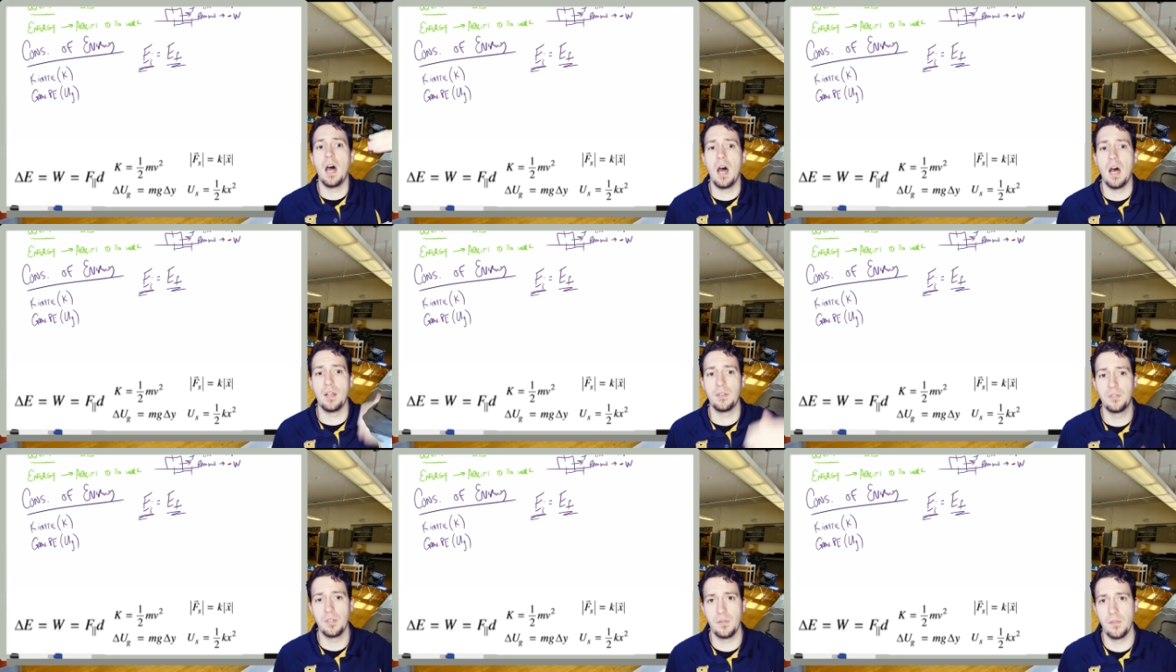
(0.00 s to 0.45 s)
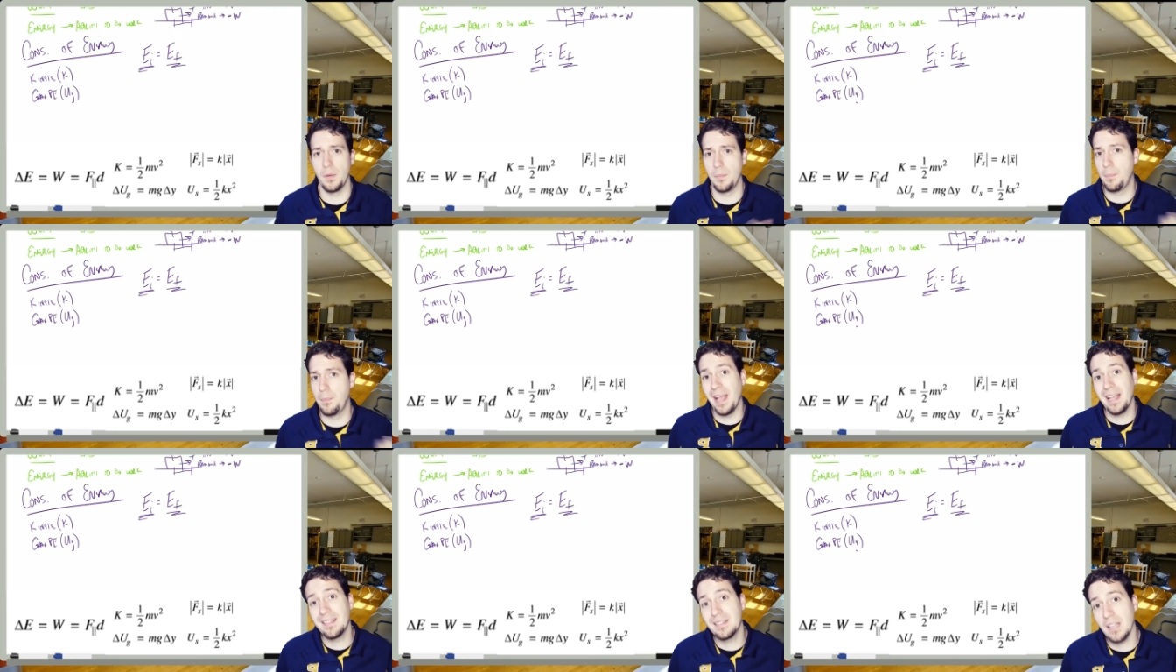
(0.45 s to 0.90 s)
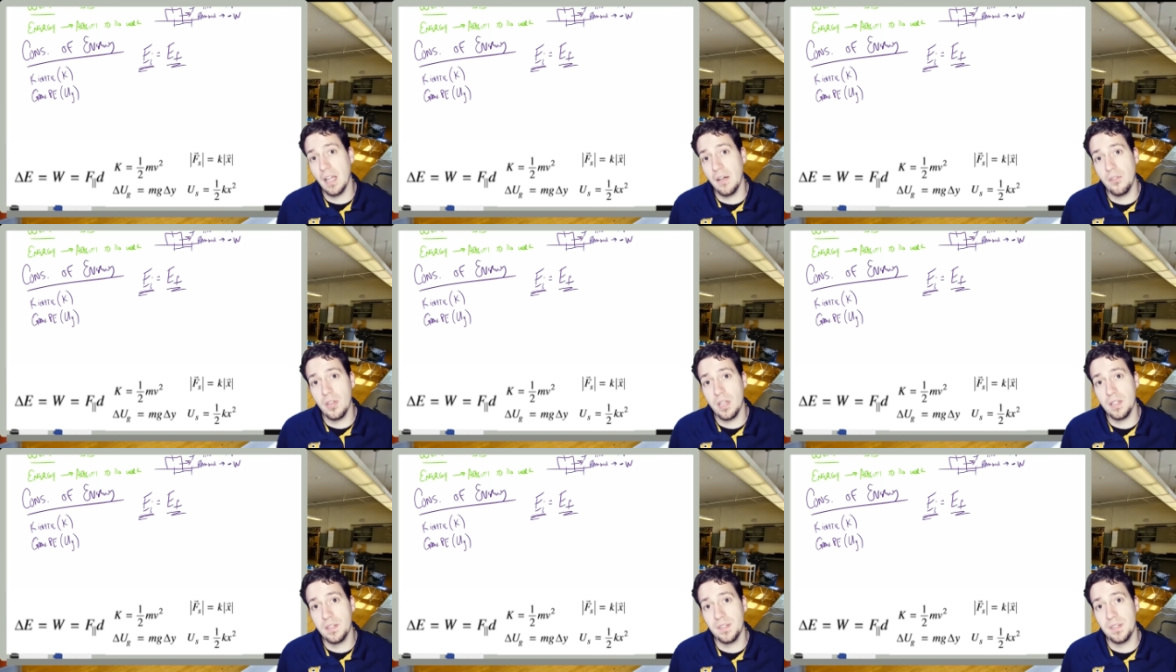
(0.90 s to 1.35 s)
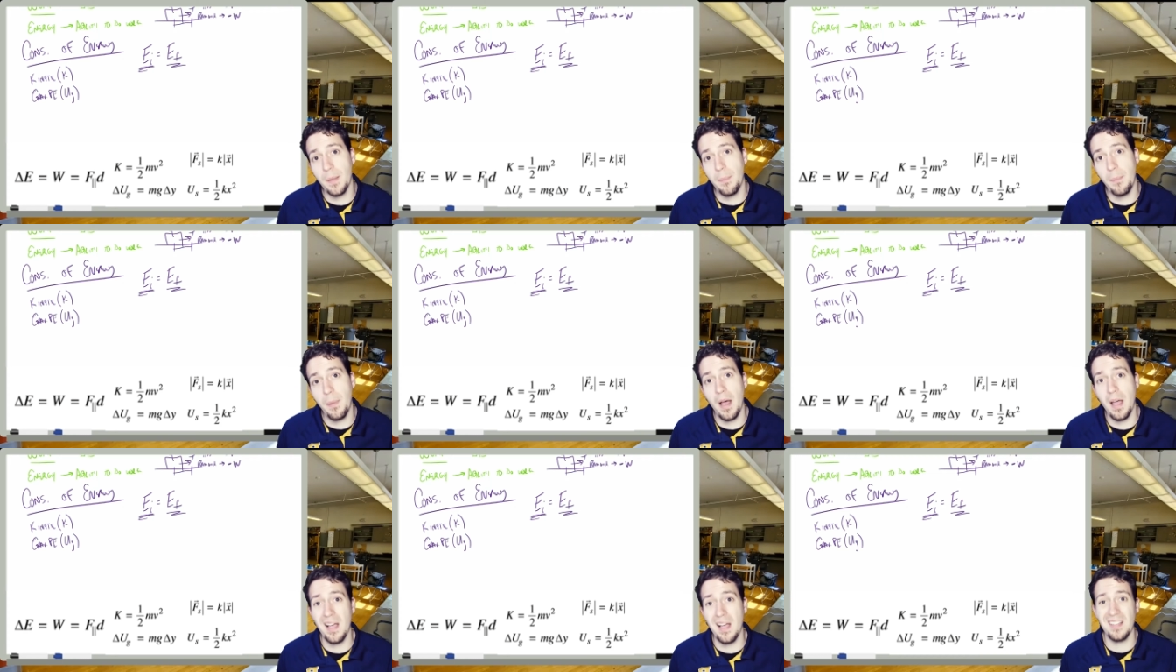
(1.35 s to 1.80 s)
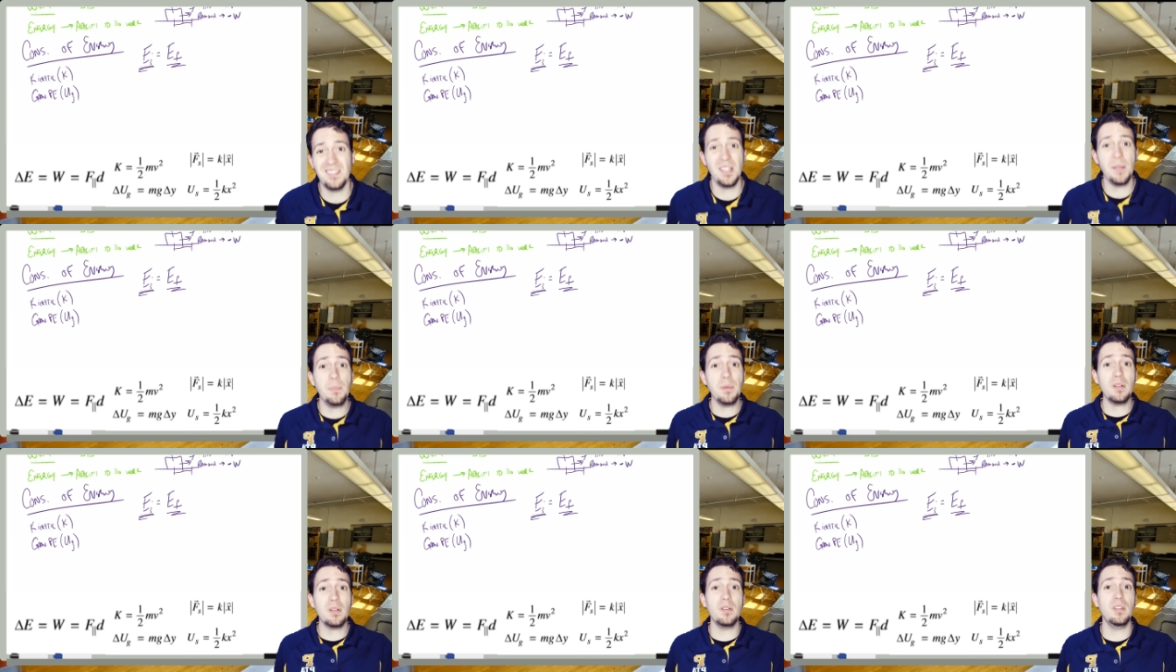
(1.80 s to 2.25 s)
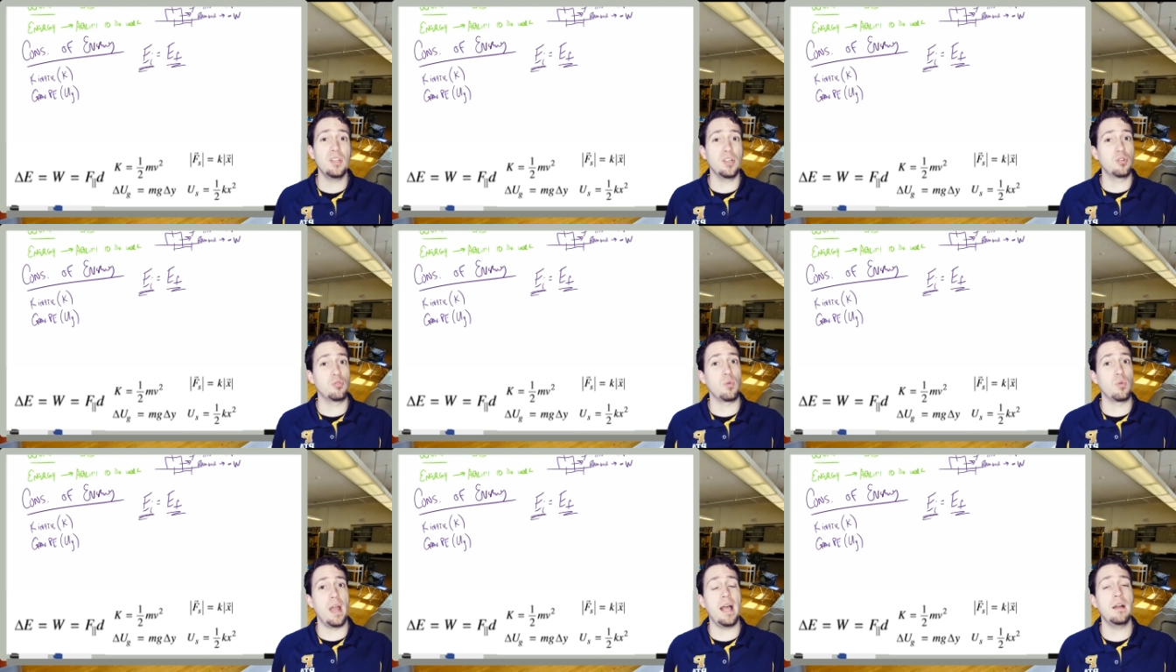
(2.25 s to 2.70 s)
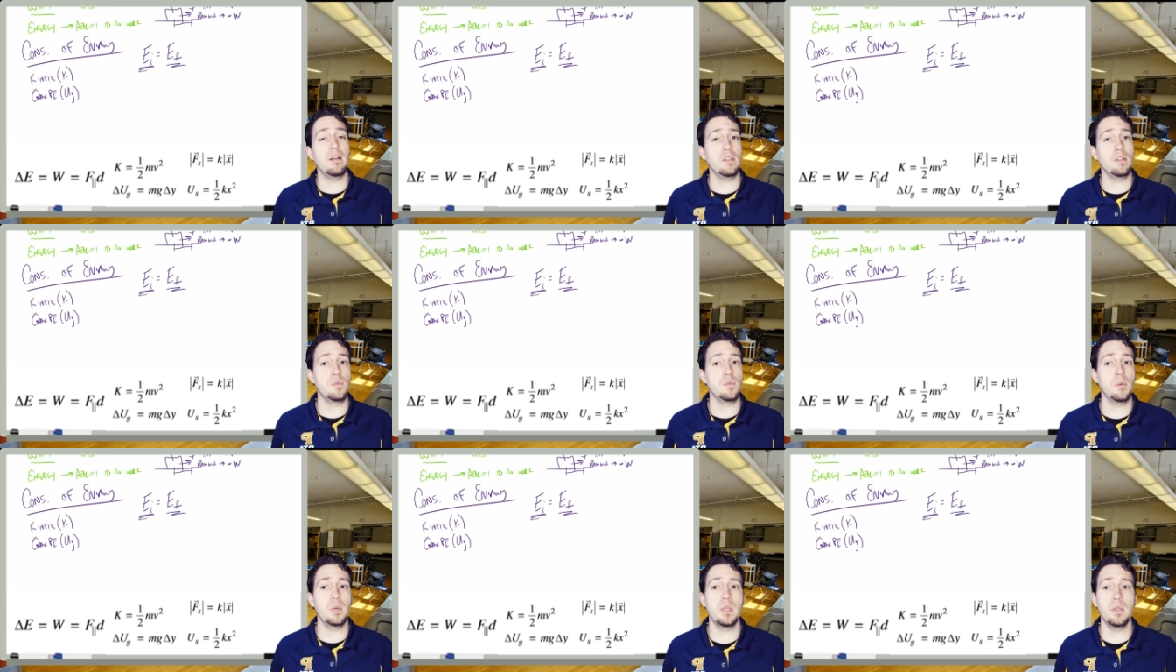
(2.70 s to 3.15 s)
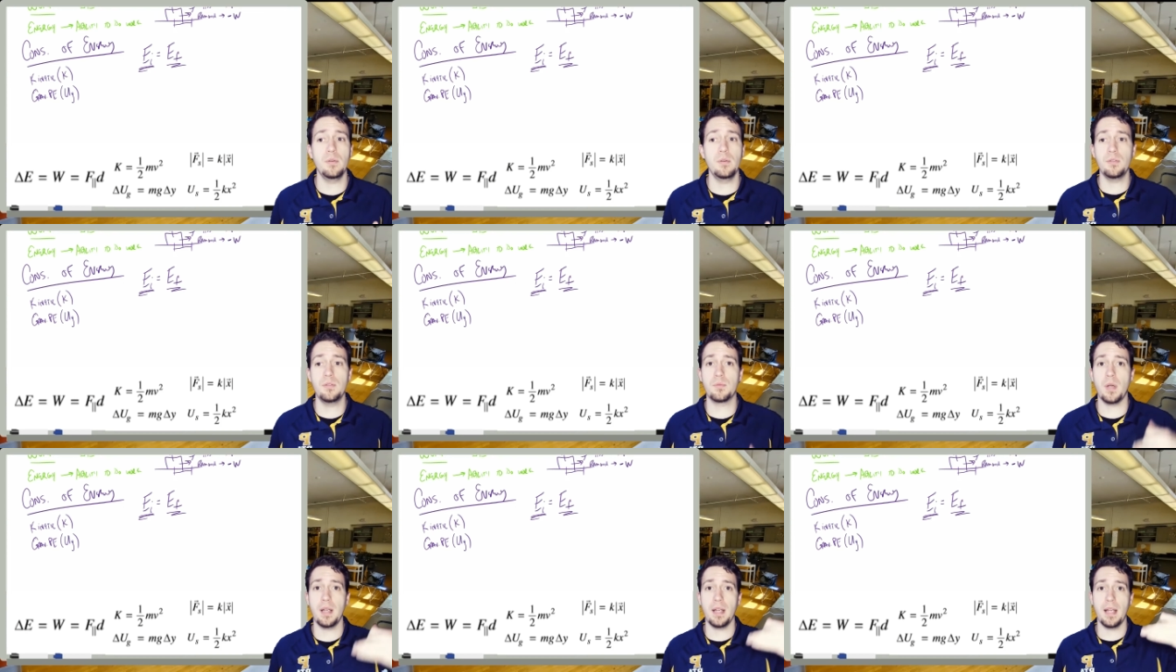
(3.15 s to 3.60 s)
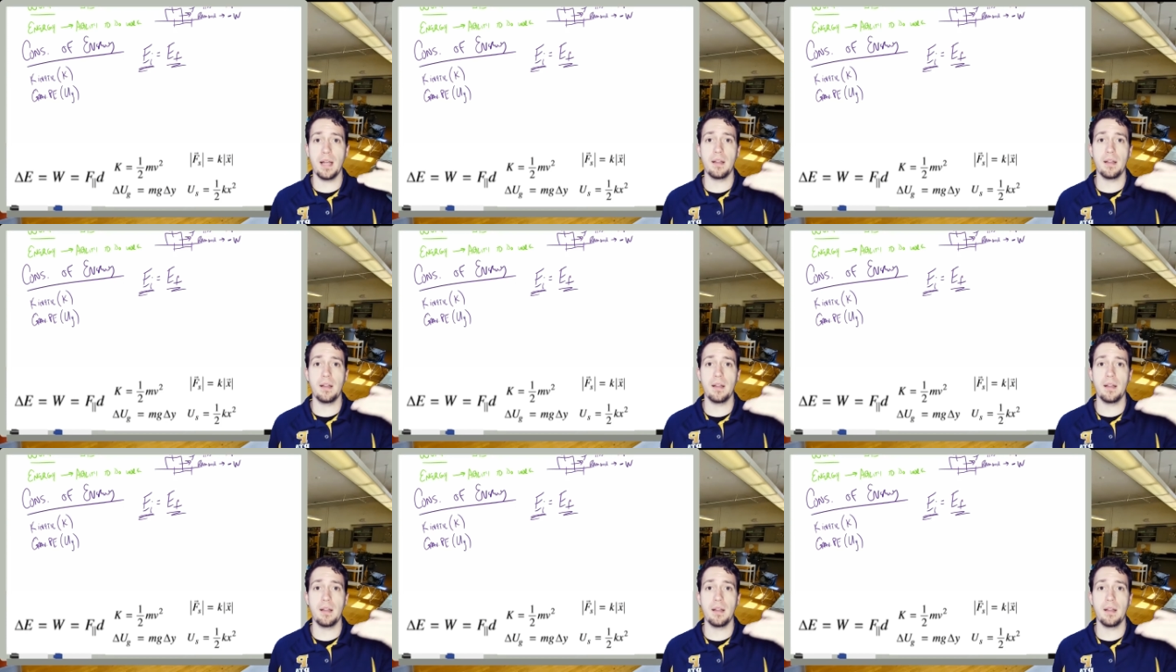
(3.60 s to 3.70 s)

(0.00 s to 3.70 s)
uh, sort of a base level that's set by us. Typically, the ground is what we use, right?